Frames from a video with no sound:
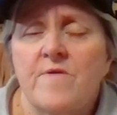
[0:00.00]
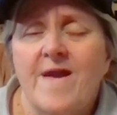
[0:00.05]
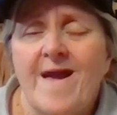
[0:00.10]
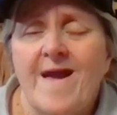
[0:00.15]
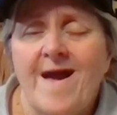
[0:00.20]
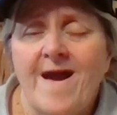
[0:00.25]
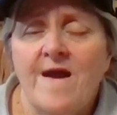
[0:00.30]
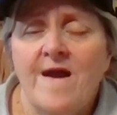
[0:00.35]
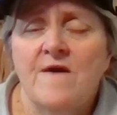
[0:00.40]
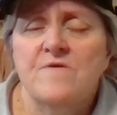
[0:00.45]

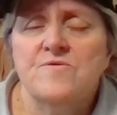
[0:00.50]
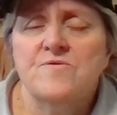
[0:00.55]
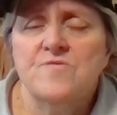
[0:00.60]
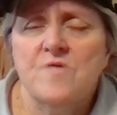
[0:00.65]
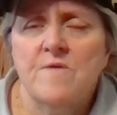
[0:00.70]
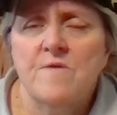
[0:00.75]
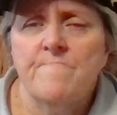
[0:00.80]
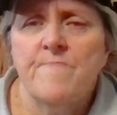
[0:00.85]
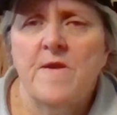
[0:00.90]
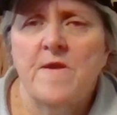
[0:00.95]
as
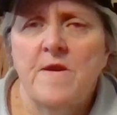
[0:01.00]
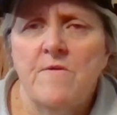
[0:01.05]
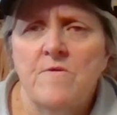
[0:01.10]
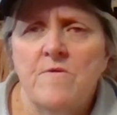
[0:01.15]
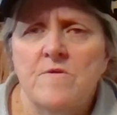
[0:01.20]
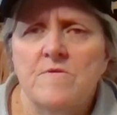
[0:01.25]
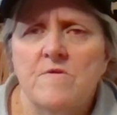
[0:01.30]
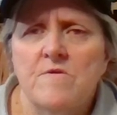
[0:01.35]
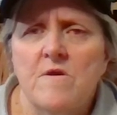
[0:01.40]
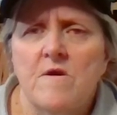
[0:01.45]
a
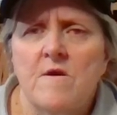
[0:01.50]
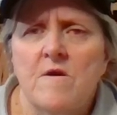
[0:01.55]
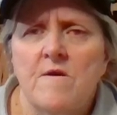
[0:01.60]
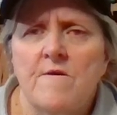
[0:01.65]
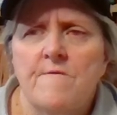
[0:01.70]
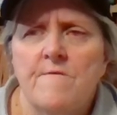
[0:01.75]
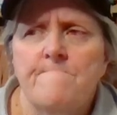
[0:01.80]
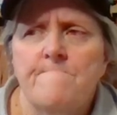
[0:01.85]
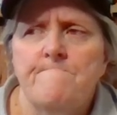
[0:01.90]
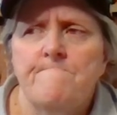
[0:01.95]
parent
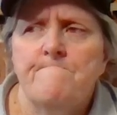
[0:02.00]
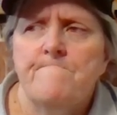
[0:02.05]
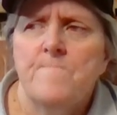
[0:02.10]
um,